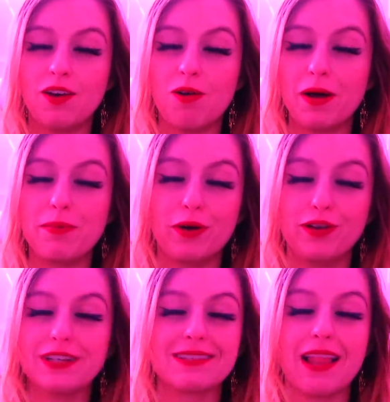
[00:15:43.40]
on my
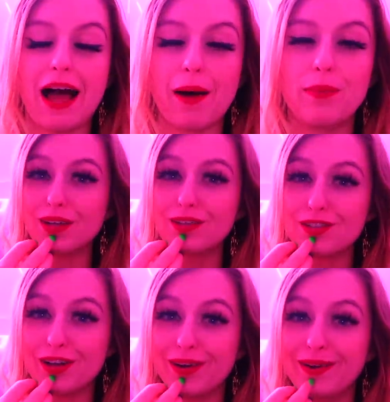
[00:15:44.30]
boyfriend's lap.
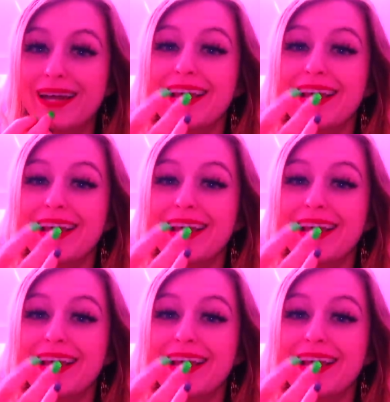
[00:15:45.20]
So